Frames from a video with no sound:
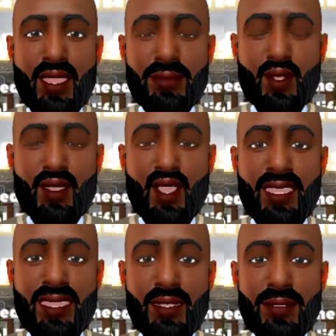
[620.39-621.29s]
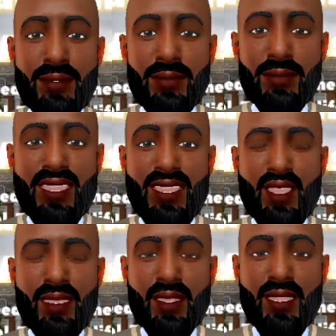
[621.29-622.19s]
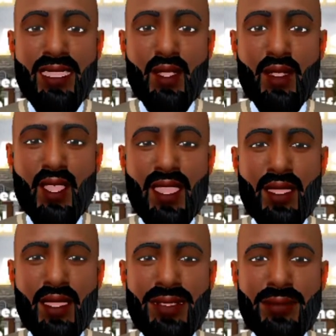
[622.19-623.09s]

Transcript: merger, another legal term.